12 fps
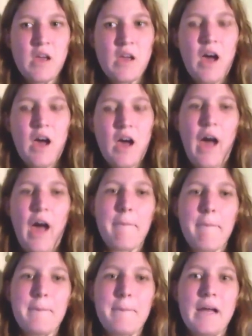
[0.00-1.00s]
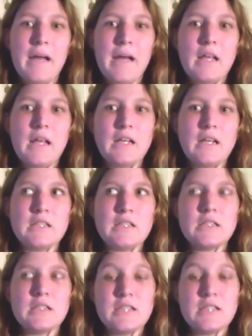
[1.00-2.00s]
Um, but he's
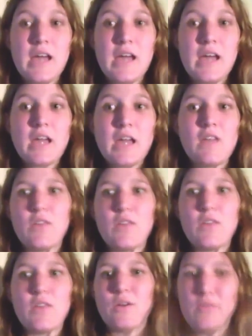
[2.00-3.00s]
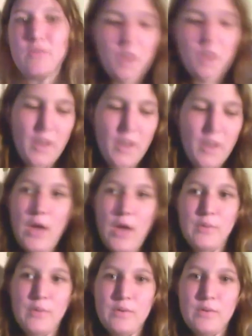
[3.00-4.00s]
gay even though no one knows,
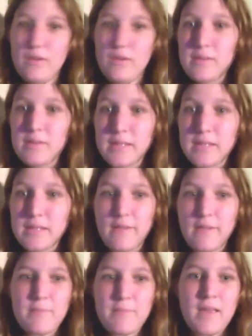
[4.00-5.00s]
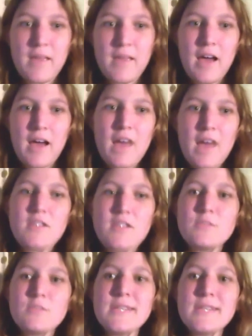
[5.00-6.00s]
not even himself. uh, Russell
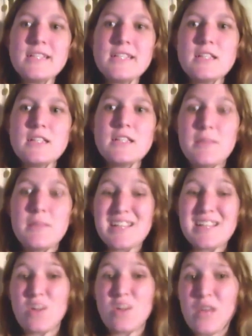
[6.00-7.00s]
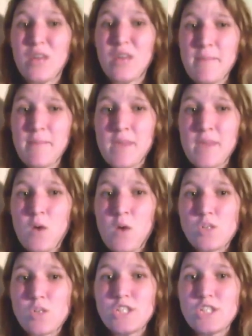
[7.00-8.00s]
Brand! plays Lonnie, which
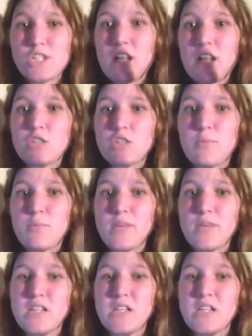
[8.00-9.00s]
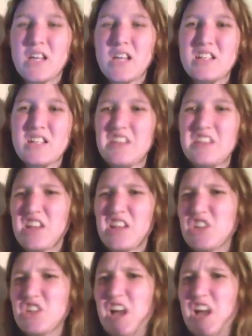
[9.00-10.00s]
is Dennis Dupree's, I guess, second in
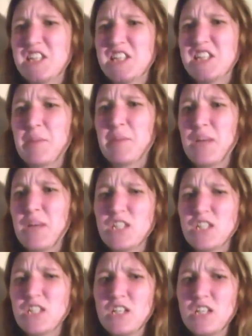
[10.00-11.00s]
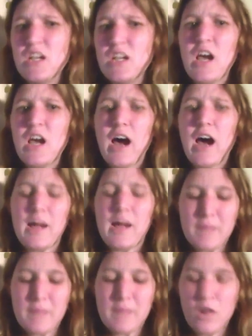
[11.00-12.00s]
charge type of person. Um,
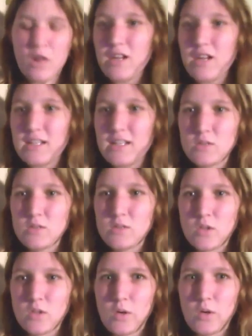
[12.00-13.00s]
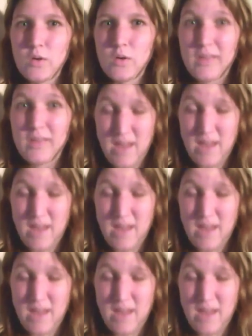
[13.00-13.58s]
Lonnie is also gay,